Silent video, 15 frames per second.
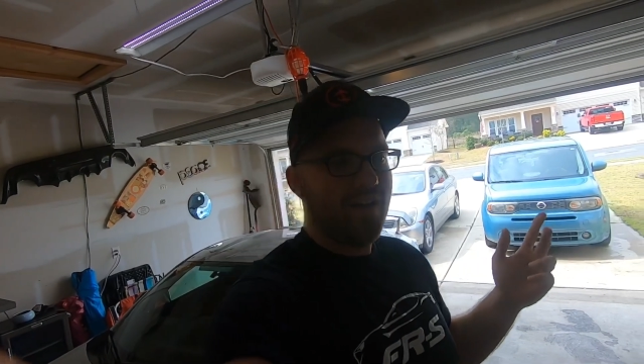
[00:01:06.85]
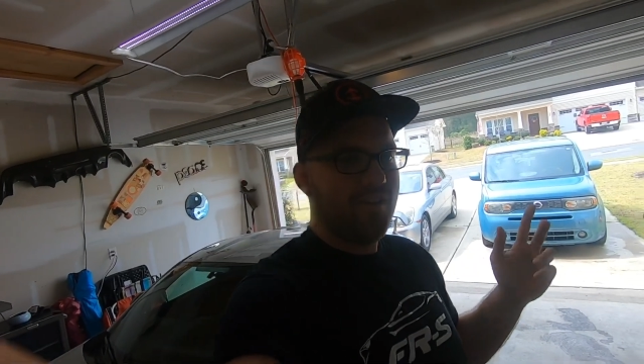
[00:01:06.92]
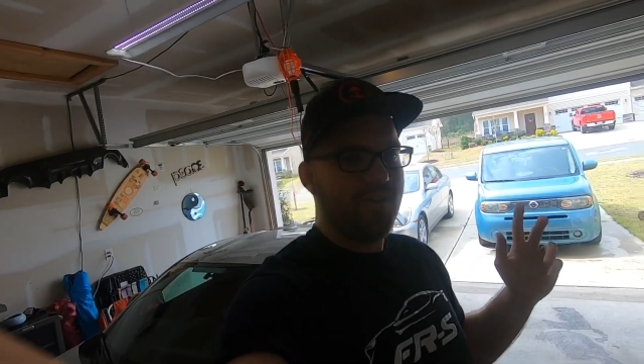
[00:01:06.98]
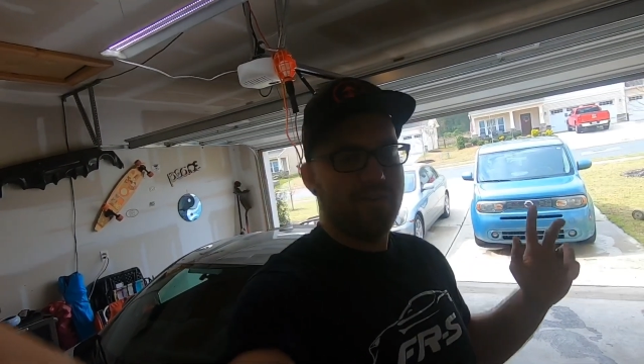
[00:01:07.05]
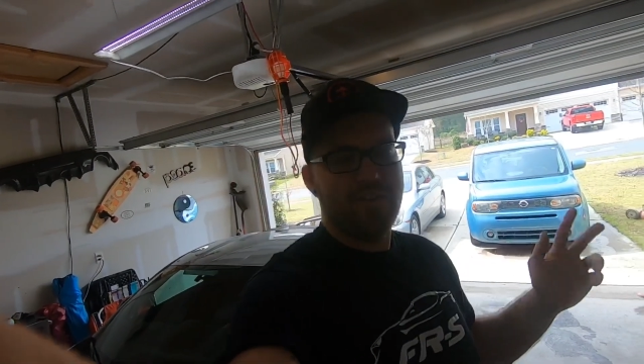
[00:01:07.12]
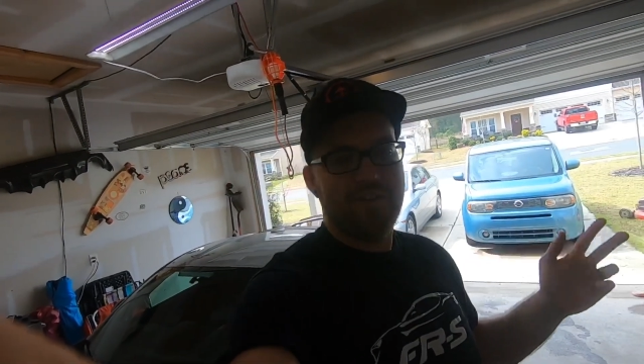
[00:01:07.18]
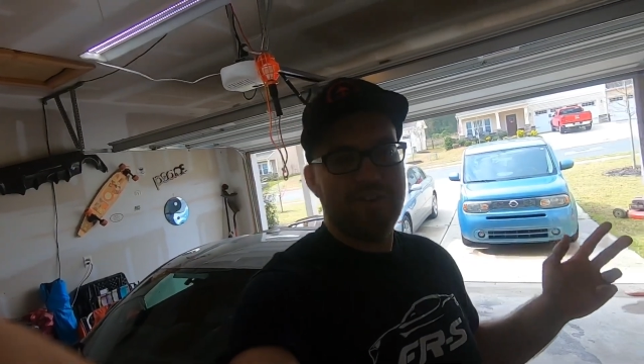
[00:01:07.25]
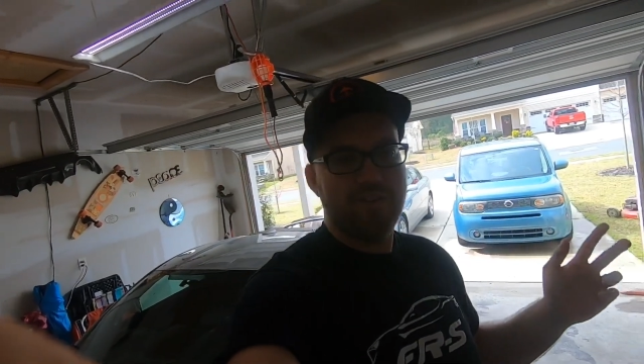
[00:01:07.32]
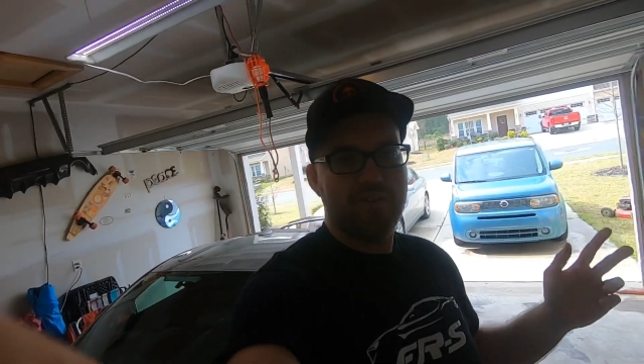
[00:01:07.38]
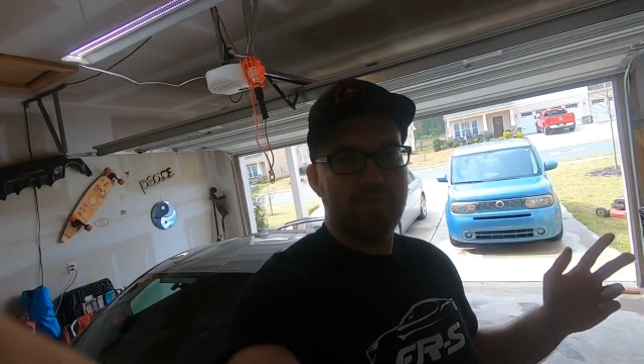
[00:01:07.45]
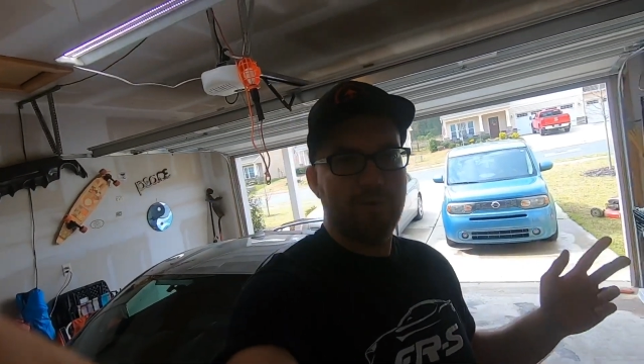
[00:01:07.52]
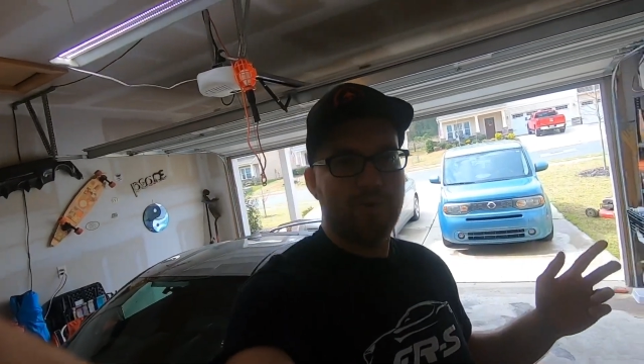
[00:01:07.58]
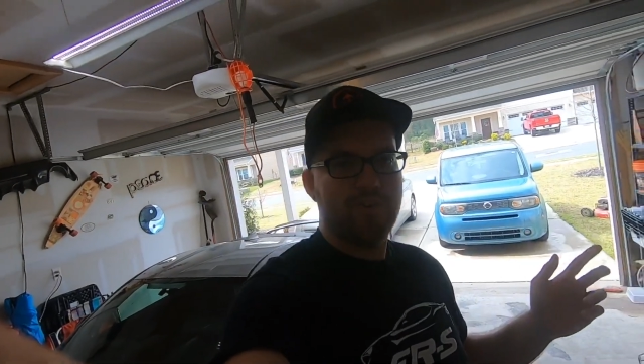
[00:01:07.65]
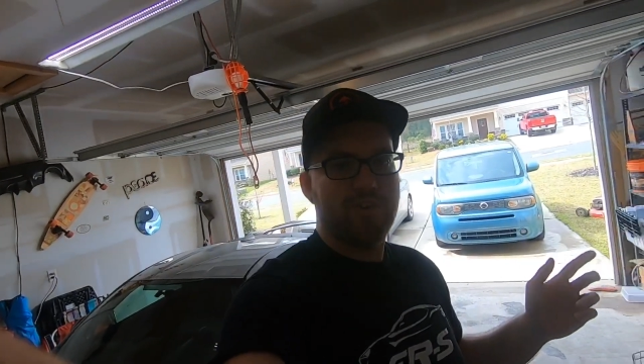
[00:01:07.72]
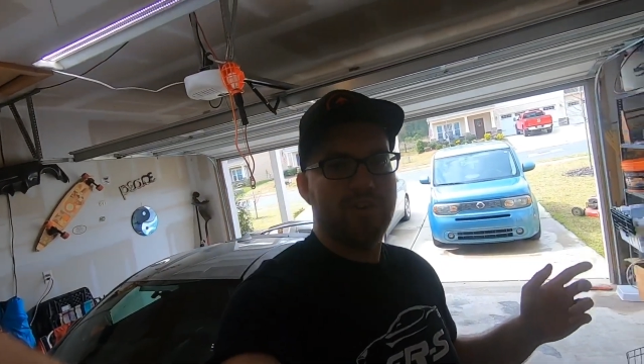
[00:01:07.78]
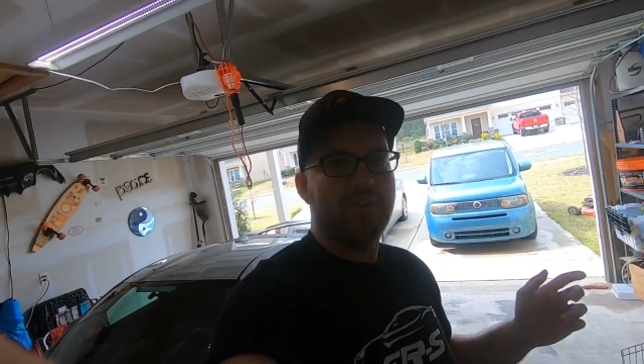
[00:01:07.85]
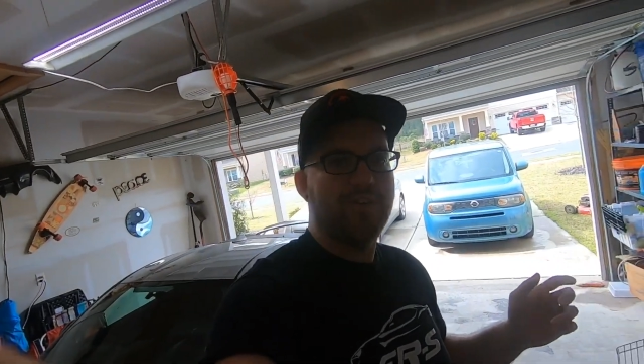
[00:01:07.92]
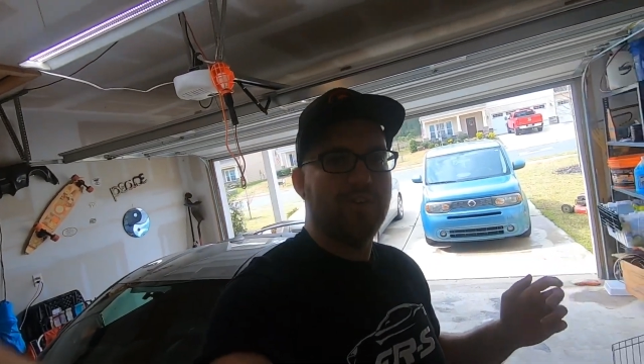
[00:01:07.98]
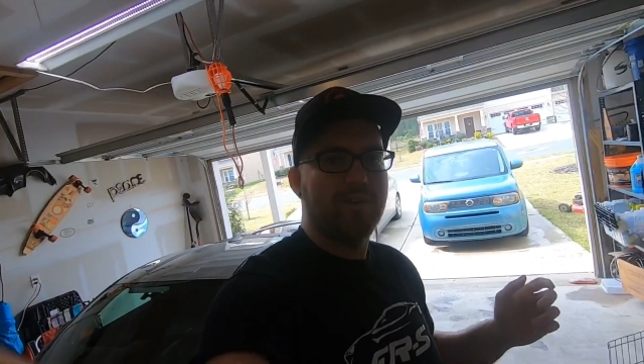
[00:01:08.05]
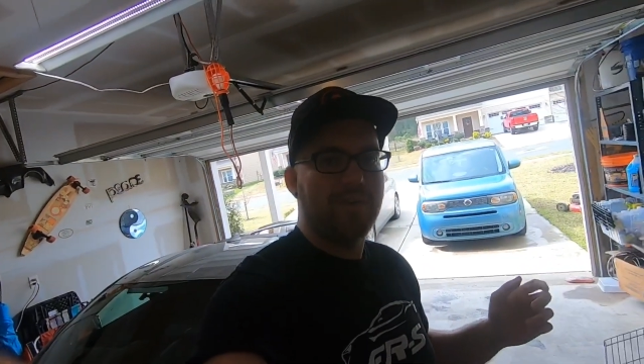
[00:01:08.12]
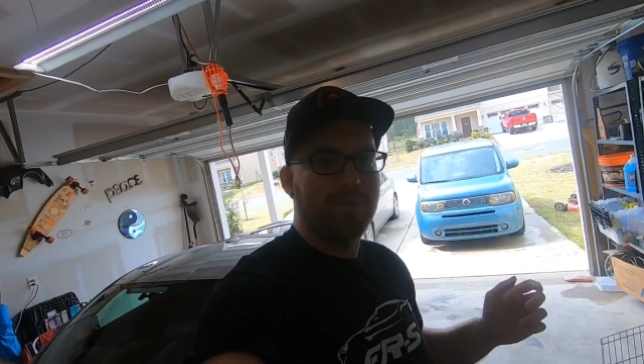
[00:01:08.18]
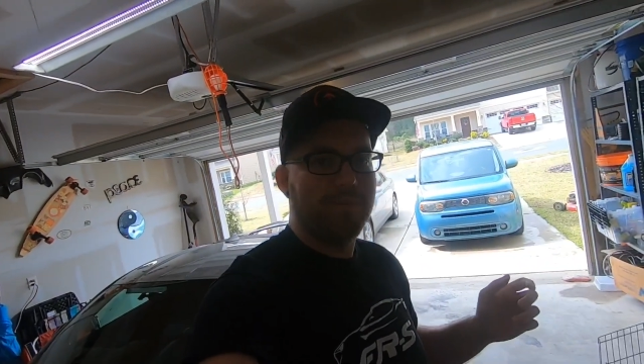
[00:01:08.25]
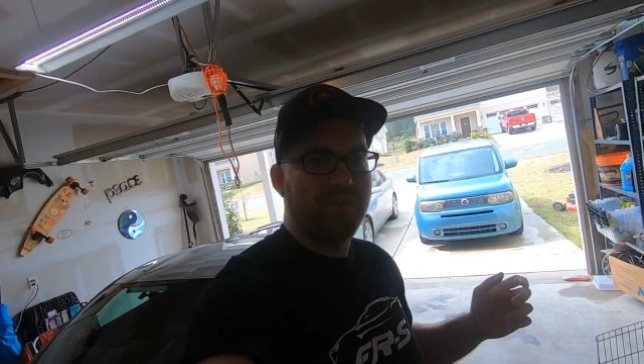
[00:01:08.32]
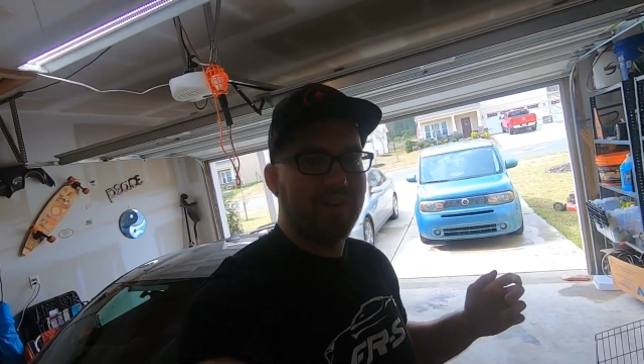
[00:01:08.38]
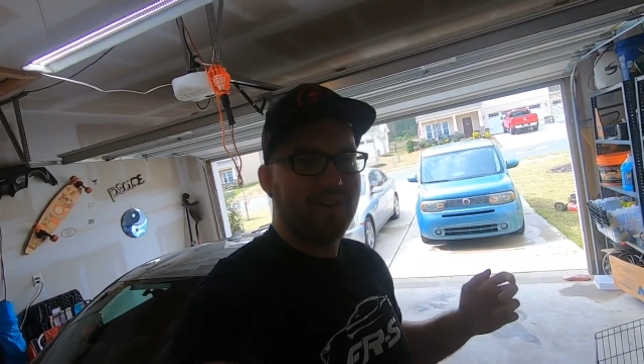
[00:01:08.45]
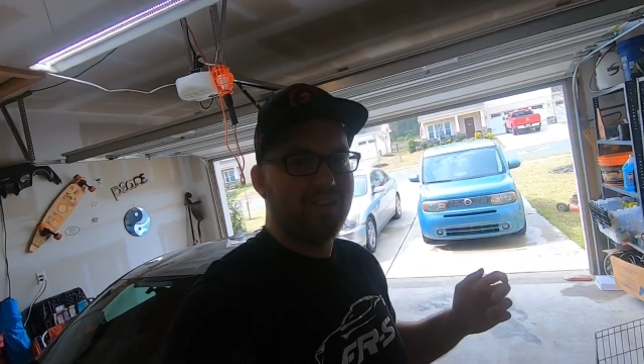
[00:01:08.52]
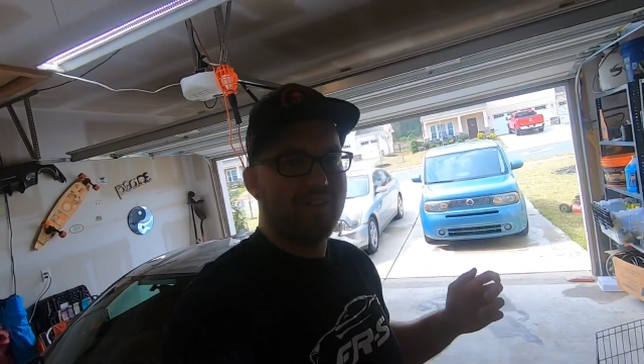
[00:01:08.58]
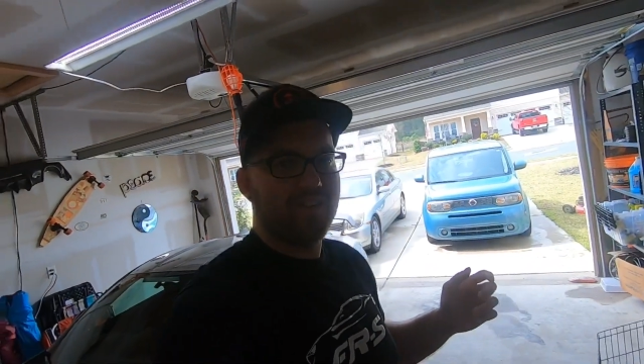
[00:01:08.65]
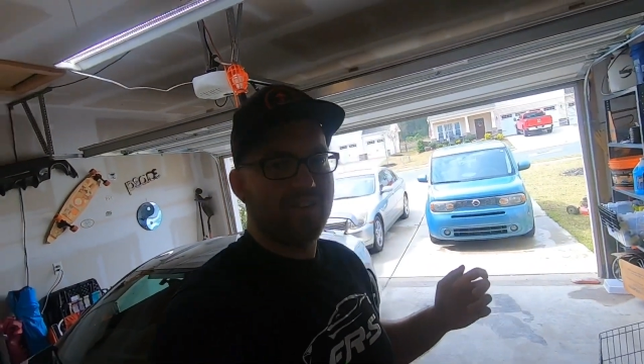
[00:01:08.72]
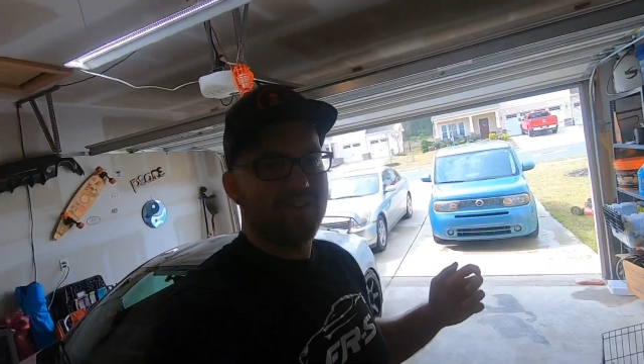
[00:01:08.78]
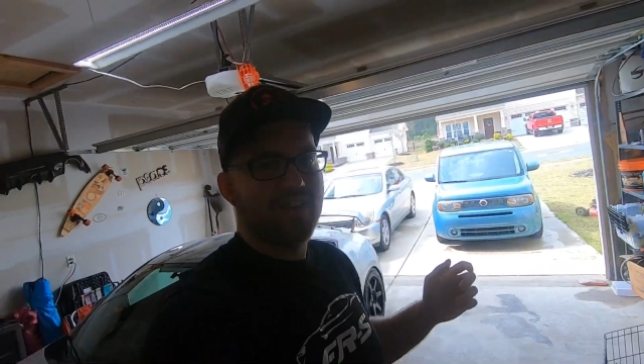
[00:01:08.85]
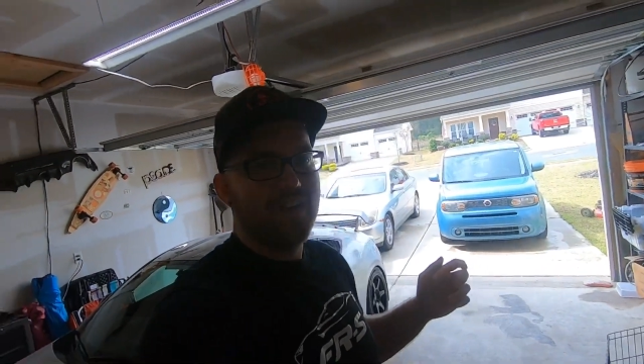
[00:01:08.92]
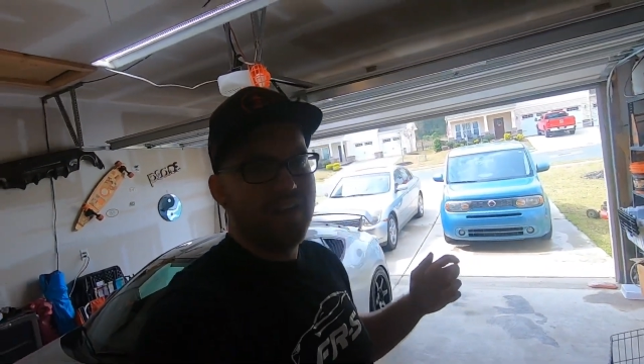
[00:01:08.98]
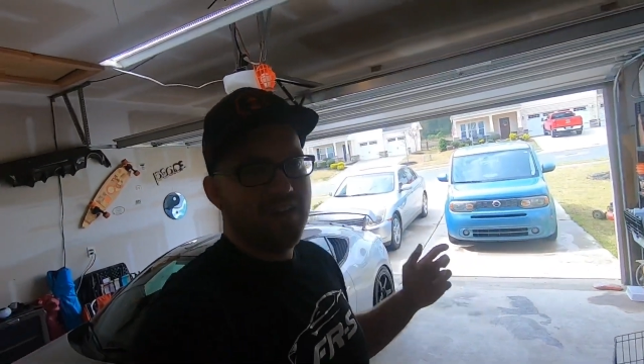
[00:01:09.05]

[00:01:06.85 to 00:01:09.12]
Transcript: during these unfortunate circumstances.